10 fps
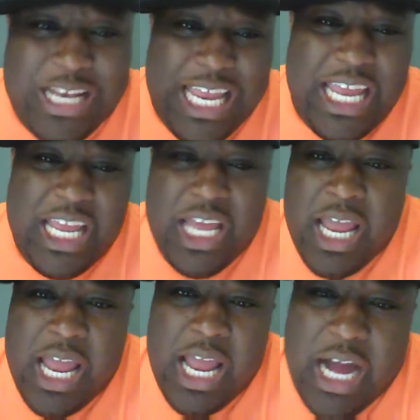D,
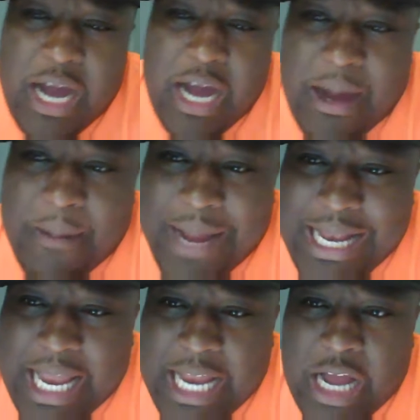
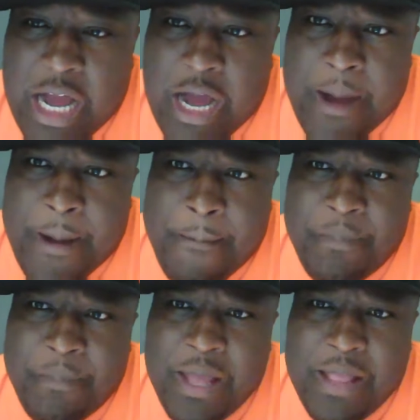and then
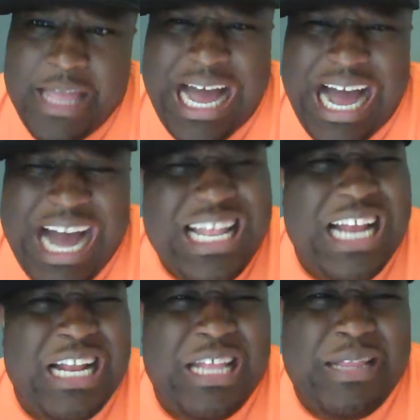the
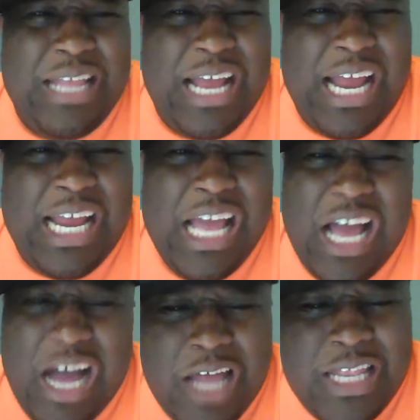highlight of the thing,
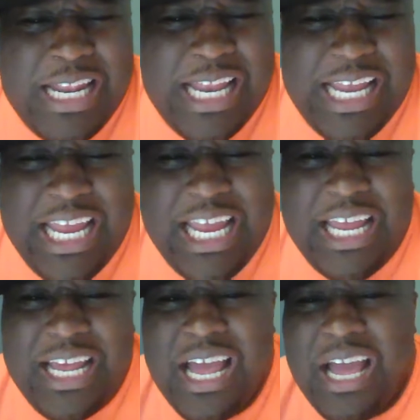other than the
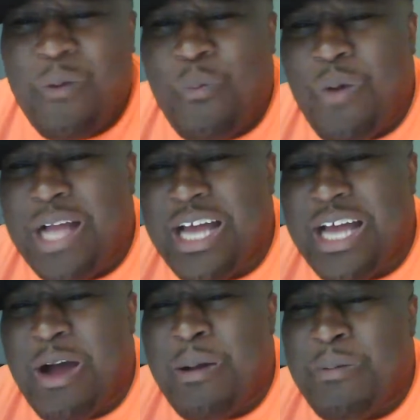heat, was
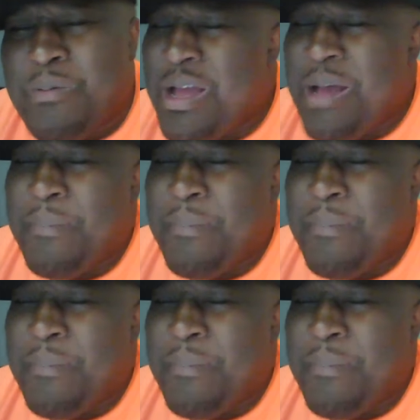Paulo